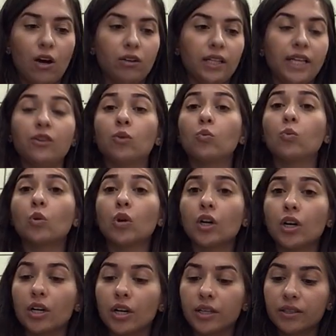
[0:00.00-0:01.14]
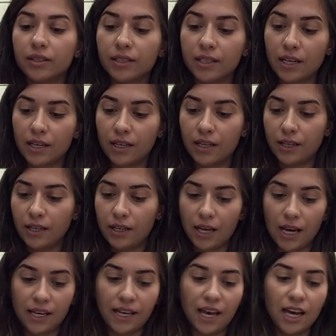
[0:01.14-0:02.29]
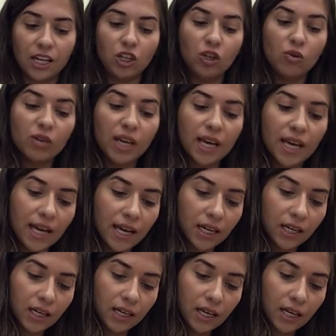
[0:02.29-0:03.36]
outline the words. Again, you can